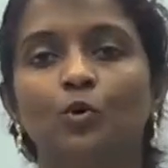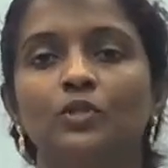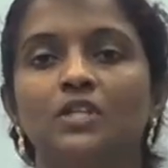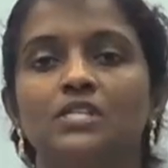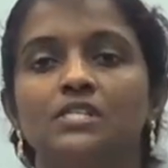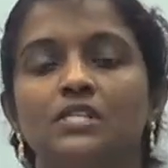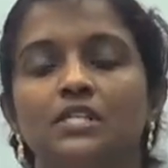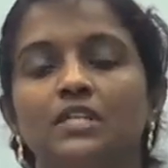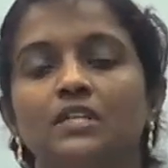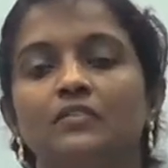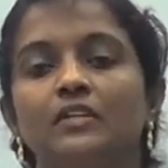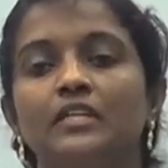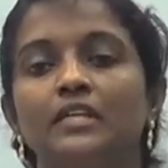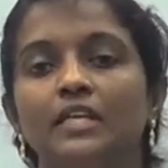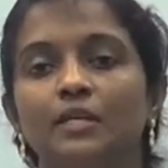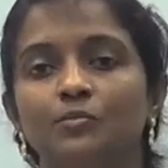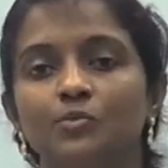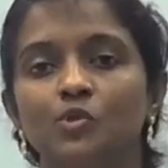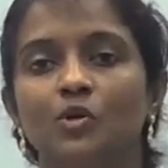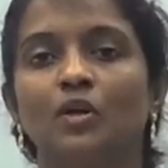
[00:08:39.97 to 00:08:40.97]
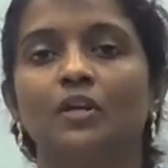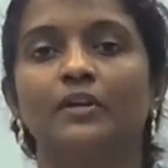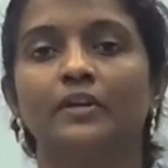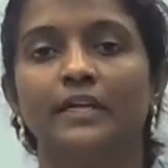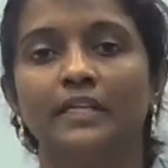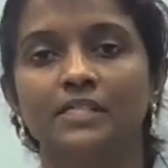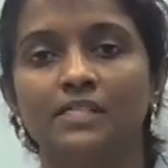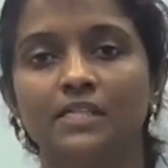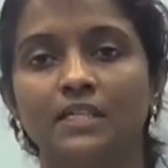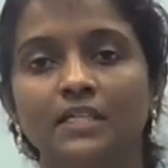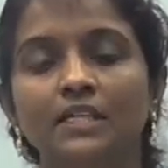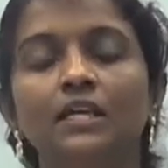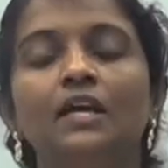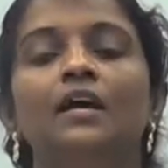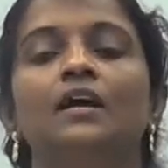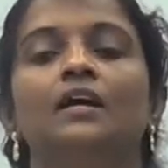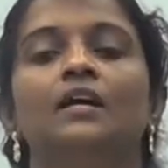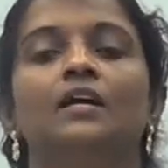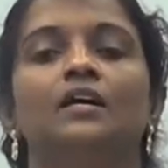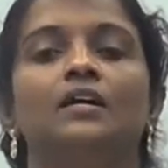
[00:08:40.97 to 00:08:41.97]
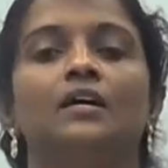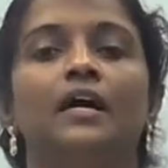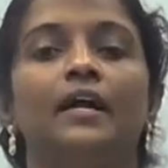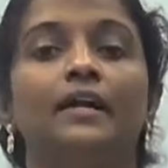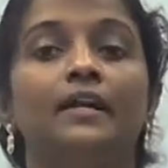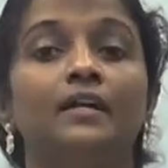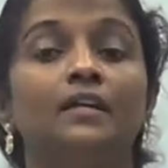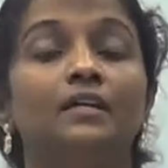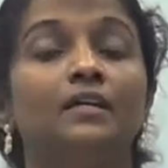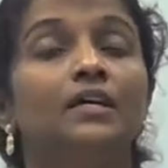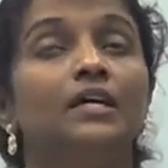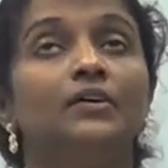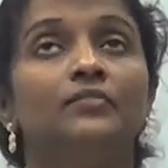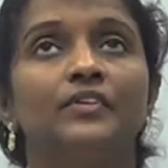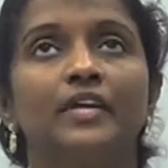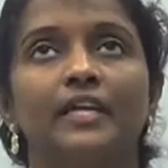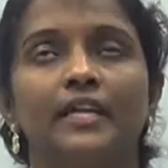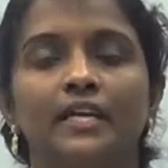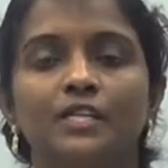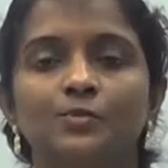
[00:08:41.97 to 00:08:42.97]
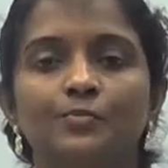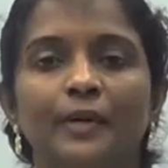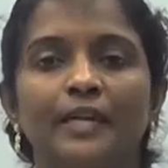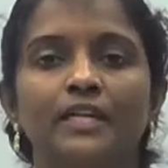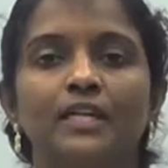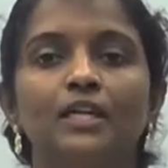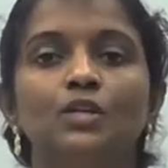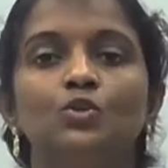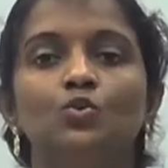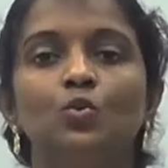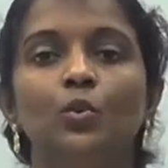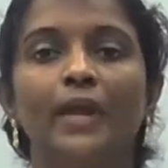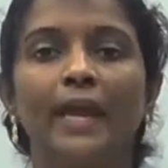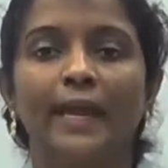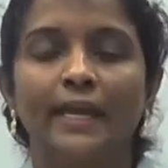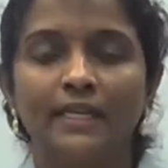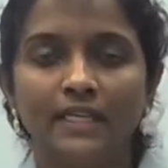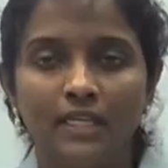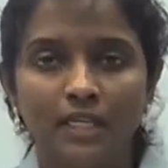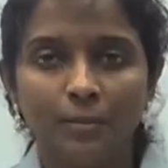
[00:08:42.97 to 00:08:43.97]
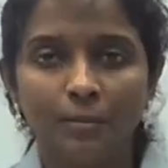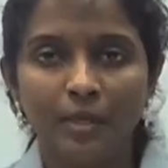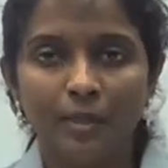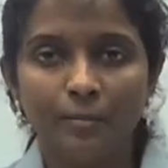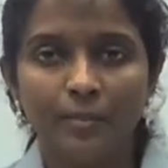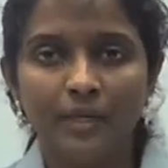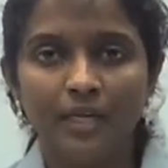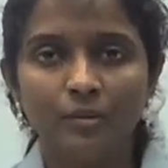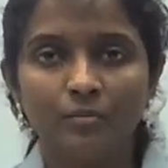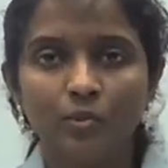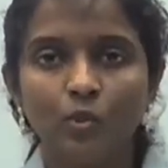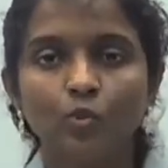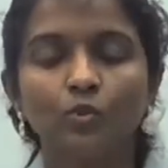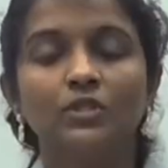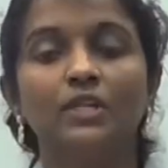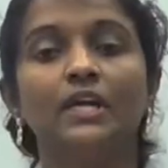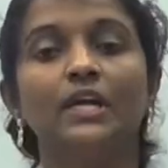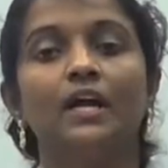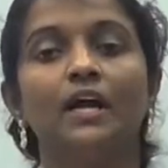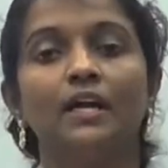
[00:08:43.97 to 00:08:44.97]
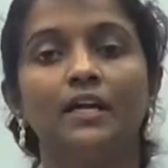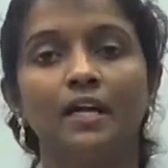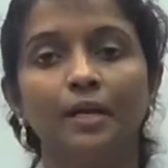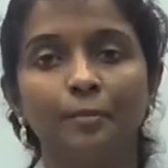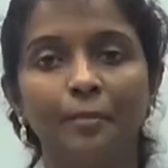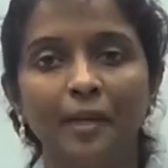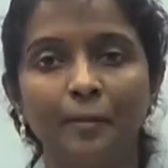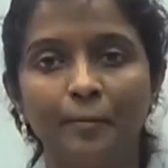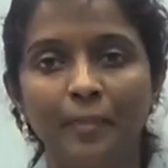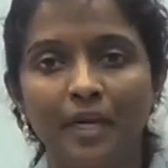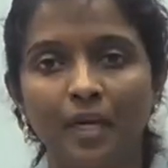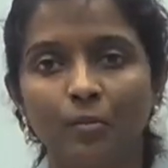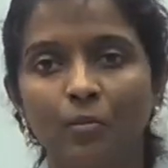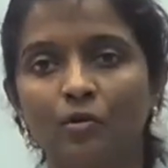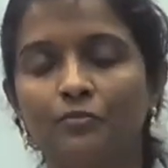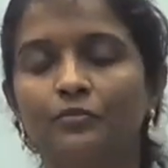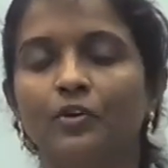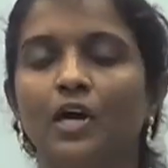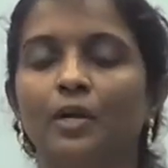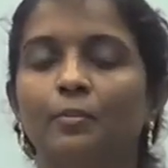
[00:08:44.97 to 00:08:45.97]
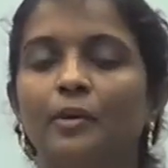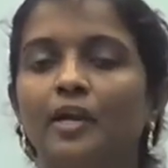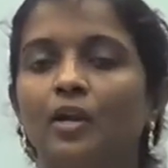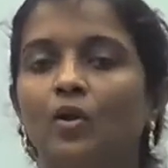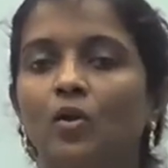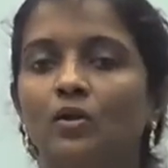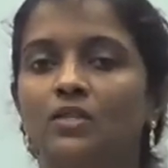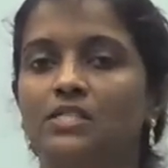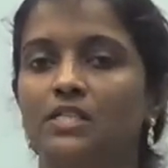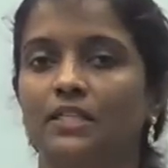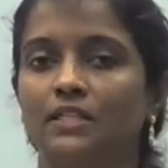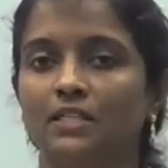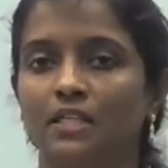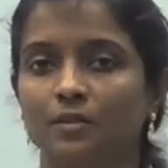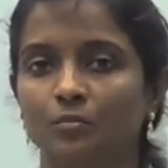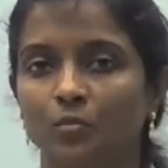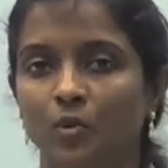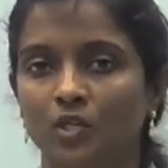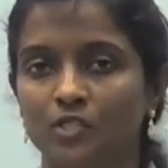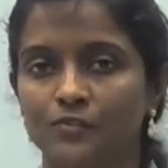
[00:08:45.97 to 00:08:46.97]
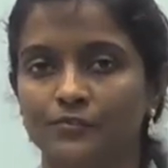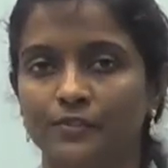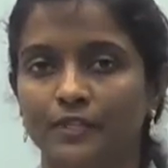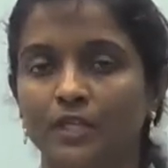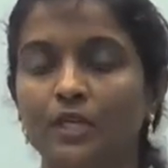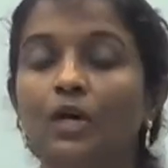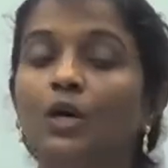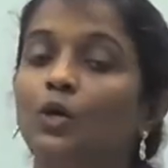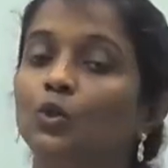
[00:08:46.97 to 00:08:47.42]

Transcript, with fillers: The sea level keeps on rising, uh, and we are expecting to 80 ppm to 300 ppm of carbon dioxide in the atmosphere.